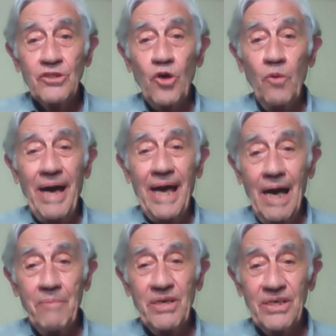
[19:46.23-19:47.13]
So by
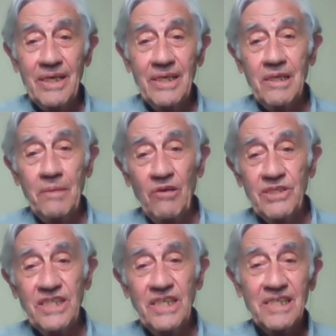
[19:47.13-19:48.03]
hammering it
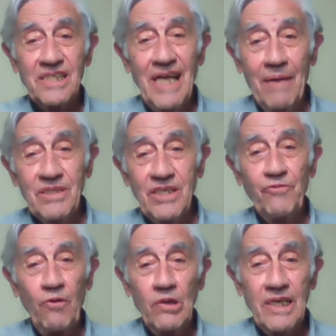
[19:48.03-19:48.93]
about 6 times and
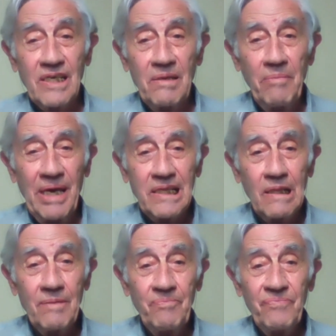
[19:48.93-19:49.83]
folding the
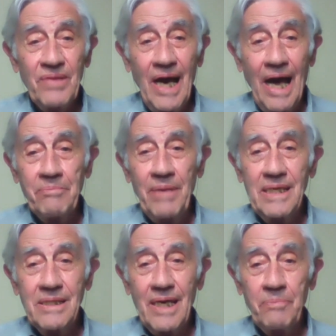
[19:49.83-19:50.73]
metal, I
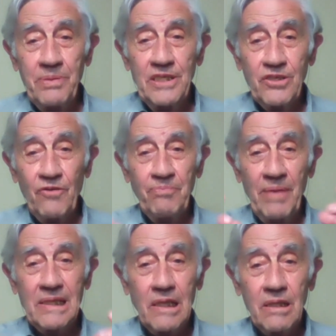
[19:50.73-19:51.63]
made a piece of
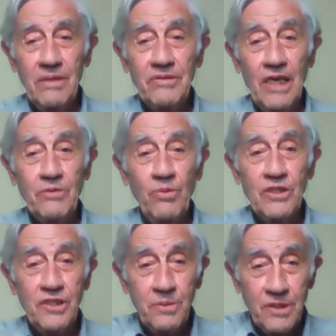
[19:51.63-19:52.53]
metal that
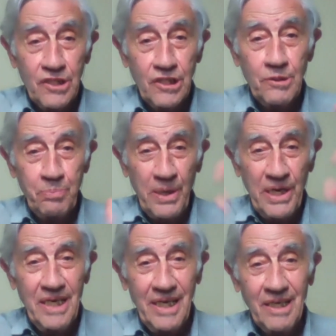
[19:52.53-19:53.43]
was
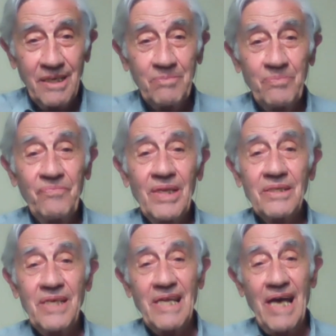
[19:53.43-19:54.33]
springy.
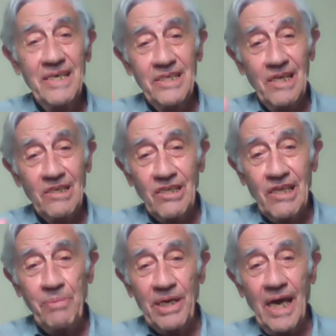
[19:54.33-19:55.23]
Then I heated it
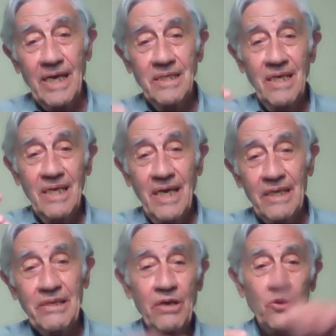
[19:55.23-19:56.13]
up again
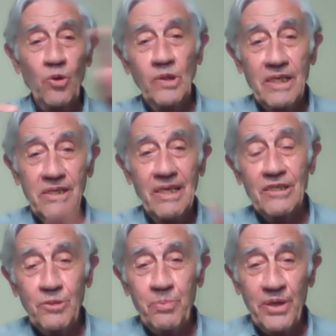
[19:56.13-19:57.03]
and I rolled it in a
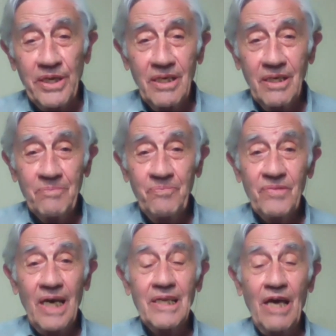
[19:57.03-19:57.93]
spring
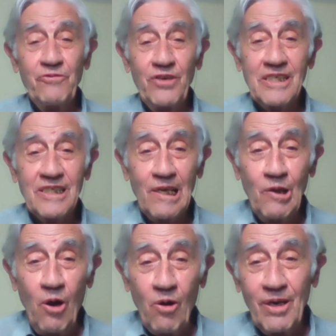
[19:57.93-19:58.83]
and I fixed the
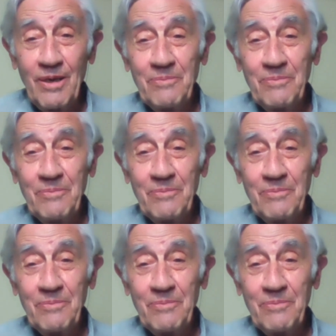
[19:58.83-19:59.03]
lock.